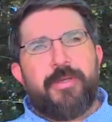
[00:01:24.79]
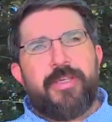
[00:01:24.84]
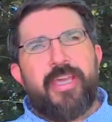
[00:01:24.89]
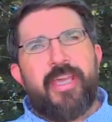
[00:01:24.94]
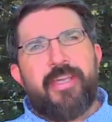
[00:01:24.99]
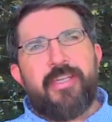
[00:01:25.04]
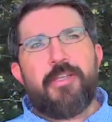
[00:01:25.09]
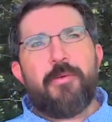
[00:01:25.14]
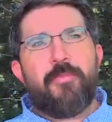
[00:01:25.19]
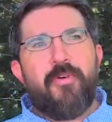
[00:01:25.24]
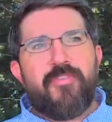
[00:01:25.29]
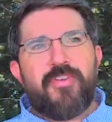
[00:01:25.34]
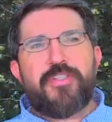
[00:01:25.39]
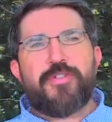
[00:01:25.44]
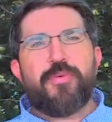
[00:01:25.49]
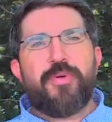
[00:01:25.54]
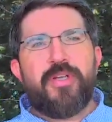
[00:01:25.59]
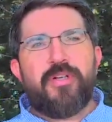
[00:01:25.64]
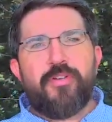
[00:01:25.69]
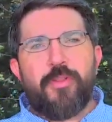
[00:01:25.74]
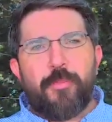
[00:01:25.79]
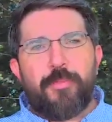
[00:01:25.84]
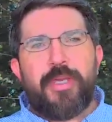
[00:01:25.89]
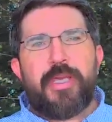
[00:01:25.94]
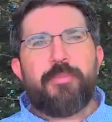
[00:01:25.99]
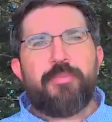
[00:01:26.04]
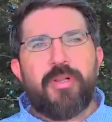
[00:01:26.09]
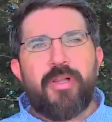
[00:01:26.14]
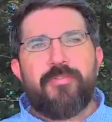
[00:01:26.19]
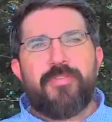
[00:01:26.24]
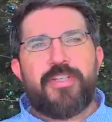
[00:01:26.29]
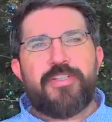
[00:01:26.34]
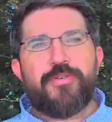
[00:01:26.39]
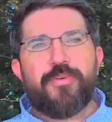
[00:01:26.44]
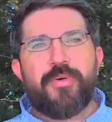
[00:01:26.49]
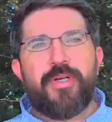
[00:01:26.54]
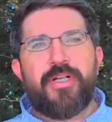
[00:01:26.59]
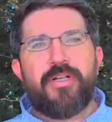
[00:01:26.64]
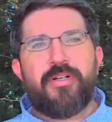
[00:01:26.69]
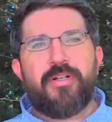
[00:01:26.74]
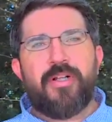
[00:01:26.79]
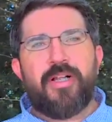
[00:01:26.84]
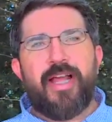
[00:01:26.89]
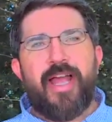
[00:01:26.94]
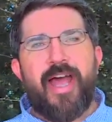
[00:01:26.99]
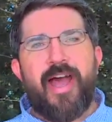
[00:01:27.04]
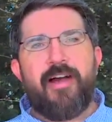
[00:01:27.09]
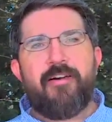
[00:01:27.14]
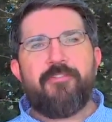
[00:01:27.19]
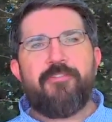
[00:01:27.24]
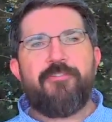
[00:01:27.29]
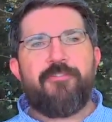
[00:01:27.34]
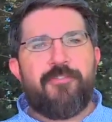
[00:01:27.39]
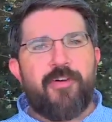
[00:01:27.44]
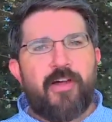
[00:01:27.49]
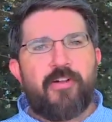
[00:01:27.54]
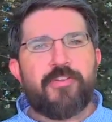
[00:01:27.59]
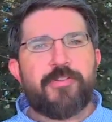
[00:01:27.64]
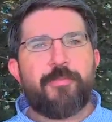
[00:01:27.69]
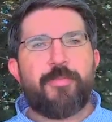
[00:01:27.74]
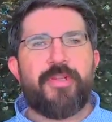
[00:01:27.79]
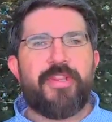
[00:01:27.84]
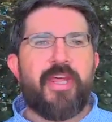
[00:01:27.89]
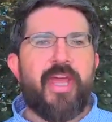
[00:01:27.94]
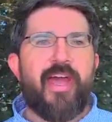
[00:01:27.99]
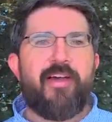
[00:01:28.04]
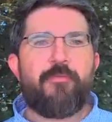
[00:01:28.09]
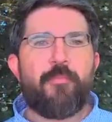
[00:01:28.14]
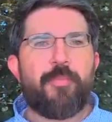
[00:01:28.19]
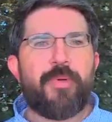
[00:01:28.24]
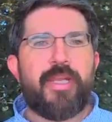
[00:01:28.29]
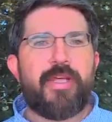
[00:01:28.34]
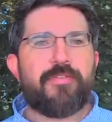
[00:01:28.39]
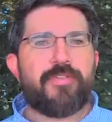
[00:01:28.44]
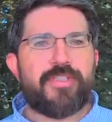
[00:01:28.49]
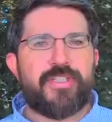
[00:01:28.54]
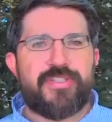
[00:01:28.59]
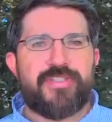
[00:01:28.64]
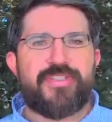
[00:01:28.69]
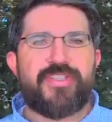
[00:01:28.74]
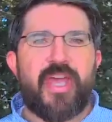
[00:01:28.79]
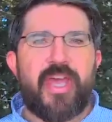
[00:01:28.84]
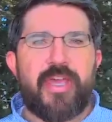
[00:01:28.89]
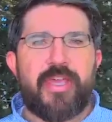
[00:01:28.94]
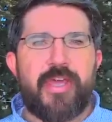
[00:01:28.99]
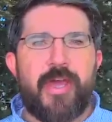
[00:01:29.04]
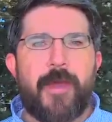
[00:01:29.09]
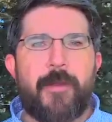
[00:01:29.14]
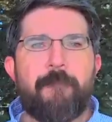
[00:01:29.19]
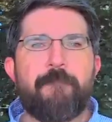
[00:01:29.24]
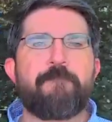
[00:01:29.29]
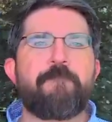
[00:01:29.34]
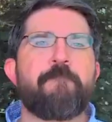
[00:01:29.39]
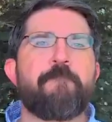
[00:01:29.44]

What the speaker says: kingdom of Israel, the people of Israel have felt, but they haven't been able to say yet.